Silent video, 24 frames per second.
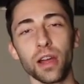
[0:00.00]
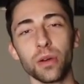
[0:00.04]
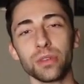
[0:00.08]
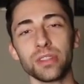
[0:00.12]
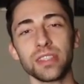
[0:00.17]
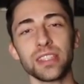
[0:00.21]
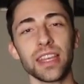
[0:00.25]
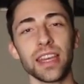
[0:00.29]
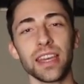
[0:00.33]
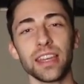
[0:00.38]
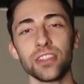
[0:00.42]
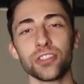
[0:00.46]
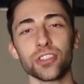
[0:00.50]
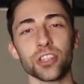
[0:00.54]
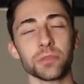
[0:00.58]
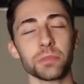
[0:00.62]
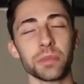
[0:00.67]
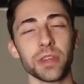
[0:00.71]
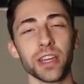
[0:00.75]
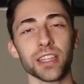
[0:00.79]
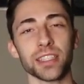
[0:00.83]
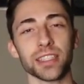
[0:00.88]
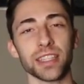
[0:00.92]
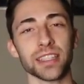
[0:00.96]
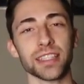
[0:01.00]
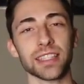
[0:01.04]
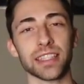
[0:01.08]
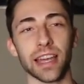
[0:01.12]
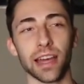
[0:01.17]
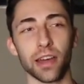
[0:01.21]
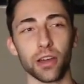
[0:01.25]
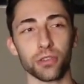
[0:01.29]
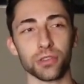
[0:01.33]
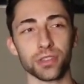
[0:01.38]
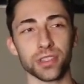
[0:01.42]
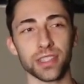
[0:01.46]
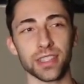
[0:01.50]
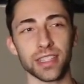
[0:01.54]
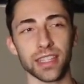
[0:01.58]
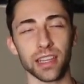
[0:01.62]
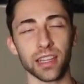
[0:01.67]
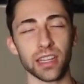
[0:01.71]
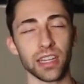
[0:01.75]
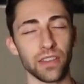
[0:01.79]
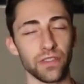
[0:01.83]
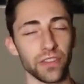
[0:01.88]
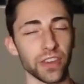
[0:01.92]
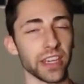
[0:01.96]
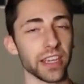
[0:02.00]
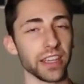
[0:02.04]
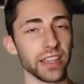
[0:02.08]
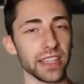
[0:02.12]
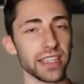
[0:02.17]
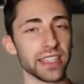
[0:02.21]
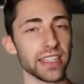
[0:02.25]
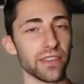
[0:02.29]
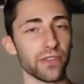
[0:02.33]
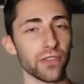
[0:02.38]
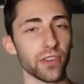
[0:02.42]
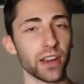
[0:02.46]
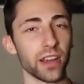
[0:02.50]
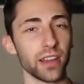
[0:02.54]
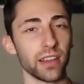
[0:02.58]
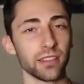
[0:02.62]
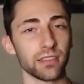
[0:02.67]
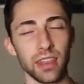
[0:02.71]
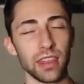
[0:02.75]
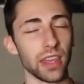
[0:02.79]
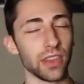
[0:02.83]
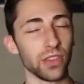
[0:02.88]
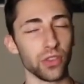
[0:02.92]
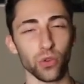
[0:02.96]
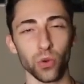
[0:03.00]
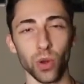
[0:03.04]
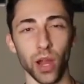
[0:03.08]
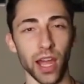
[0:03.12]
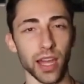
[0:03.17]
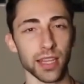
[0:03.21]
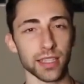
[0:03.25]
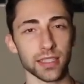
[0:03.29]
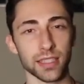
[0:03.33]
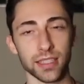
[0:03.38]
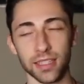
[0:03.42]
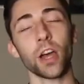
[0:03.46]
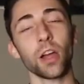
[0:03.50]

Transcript: I would say, just because it sounds significantly different than the rest.